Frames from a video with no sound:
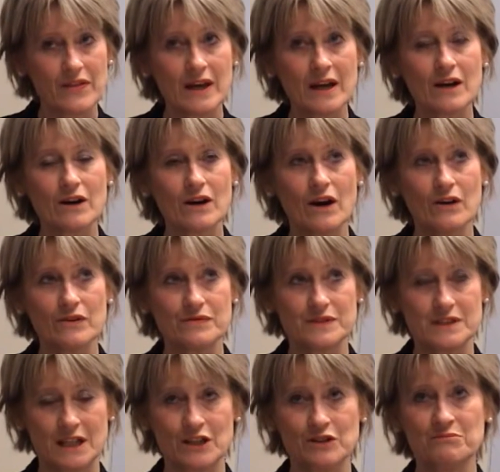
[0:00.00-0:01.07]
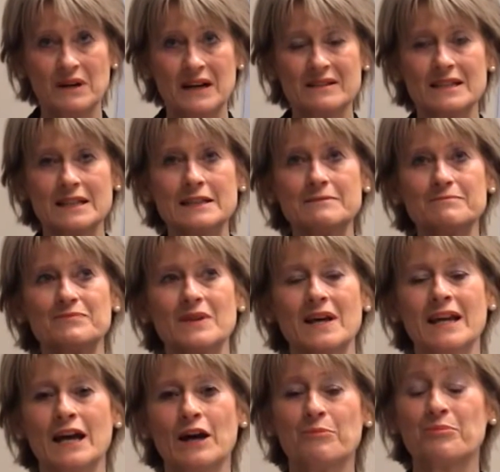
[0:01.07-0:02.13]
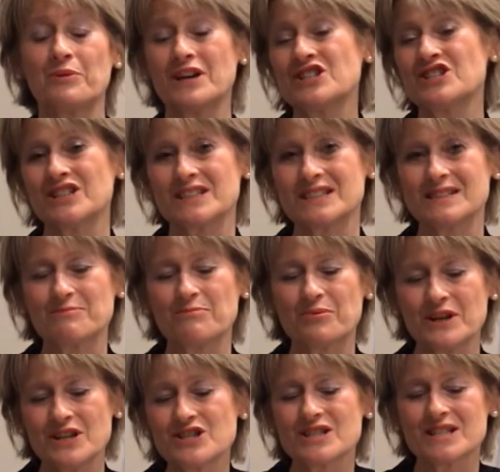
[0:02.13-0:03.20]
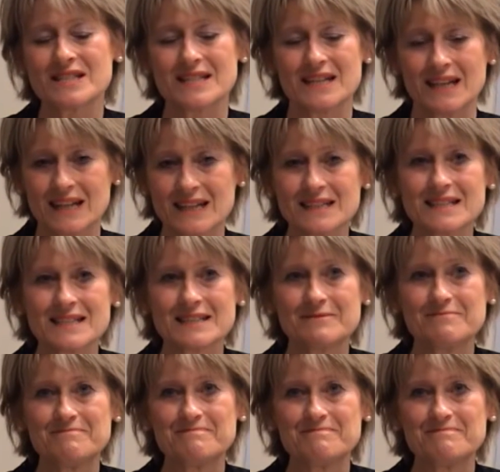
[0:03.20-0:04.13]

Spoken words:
think of Te Reo Māori and how precious it is,